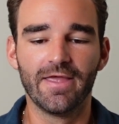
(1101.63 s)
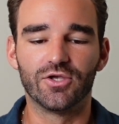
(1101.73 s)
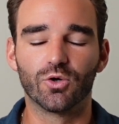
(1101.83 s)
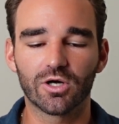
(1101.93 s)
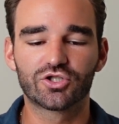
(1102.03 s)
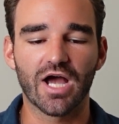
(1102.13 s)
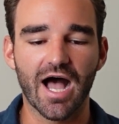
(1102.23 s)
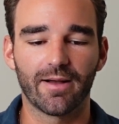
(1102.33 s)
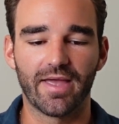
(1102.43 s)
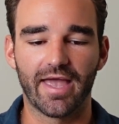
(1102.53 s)
your
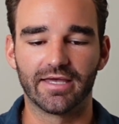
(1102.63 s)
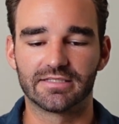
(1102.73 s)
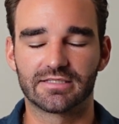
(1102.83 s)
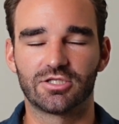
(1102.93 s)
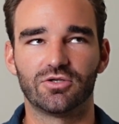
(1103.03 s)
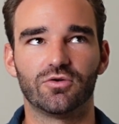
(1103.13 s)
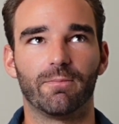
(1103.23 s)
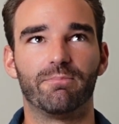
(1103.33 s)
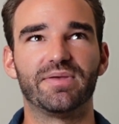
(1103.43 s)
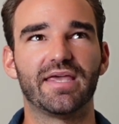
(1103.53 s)
job is to
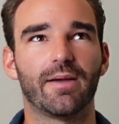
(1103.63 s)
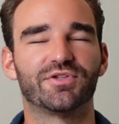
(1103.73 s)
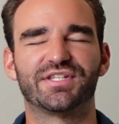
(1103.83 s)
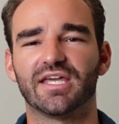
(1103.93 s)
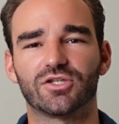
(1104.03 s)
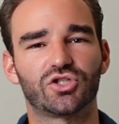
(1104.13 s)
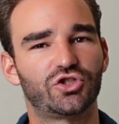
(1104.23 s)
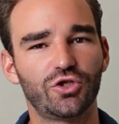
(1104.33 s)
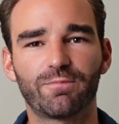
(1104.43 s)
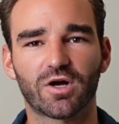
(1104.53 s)
be able to get
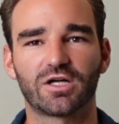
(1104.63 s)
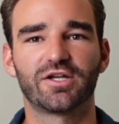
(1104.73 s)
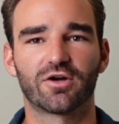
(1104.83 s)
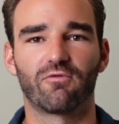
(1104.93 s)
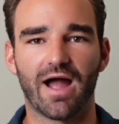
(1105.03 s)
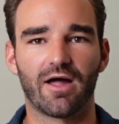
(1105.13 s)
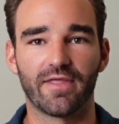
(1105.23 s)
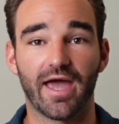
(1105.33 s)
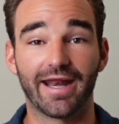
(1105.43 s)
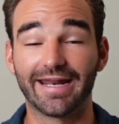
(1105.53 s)
super clear around
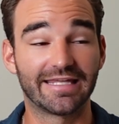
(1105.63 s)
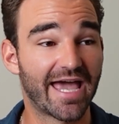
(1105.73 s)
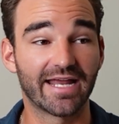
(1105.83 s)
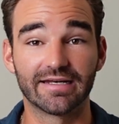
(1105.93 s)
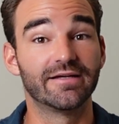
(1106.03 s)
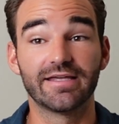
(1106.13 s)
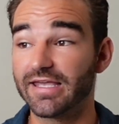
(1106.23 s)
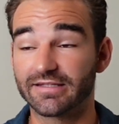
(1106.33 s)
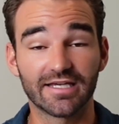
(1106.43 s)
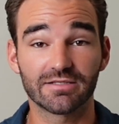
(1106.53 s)
that. And again,
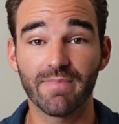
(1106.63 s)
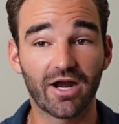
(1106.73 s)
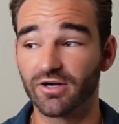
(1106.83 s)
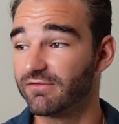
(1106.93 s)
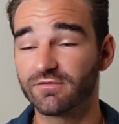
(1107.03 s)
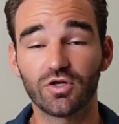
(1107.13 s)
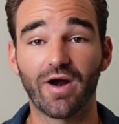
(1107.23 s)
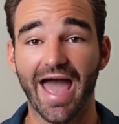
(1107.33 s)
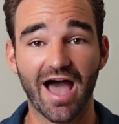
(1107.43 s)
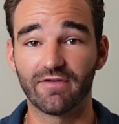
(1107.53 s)
it doesn't matter. Even if you don't
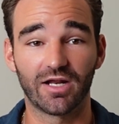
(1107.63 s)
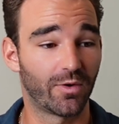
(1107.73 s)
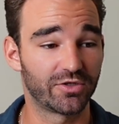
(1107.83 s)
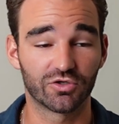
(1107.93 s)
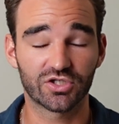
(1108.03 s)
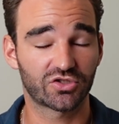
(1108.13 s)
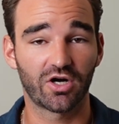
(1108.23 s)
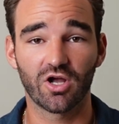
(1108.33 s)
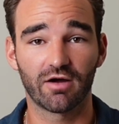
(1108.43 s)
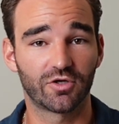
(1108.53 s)
have anyone, you're just
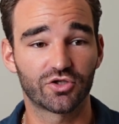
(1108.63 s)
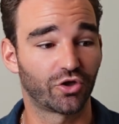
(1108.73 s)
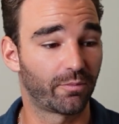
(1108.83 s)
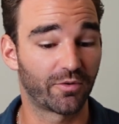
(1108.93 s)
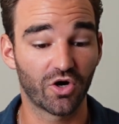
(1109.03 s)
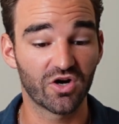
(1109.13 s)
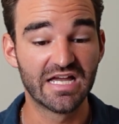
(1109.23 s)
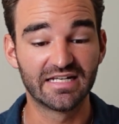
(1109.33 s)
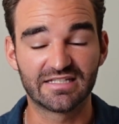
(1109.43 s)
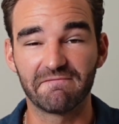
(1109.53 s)
starting off, your solopreneur,
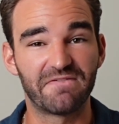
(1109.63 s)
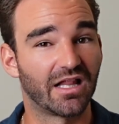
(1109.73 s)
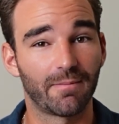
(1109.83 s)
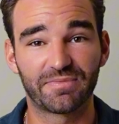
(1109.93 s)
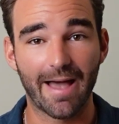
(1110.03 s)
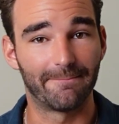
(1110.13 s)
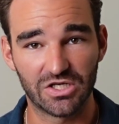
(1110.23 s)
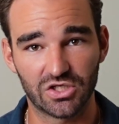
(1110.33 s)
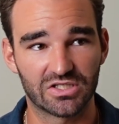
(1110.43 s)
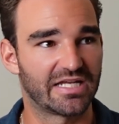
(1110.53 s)
develop that
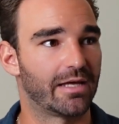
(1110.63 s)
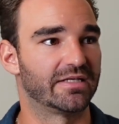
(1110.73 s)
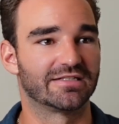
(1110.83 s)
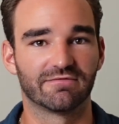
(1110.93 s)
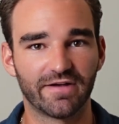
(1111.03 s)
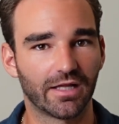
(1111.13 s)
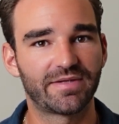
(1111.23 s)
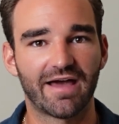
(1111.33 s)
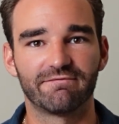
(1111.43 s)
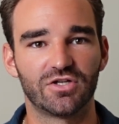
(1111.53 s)
mission statement, develop
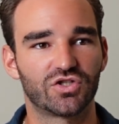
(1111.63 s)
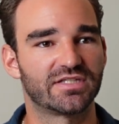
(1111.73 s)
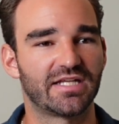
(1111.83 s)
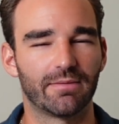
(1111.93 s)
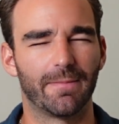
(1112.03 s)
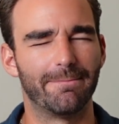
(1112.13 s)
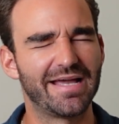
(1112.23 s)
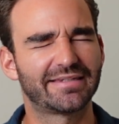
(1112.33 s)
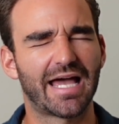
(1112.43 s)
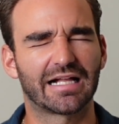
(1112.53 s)
that vision statement,
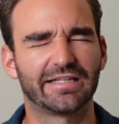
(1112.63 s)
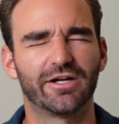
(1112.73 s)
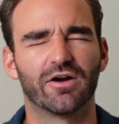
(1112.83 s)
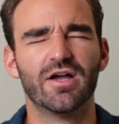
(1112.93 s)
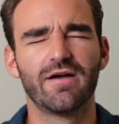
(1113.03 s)
make that clear.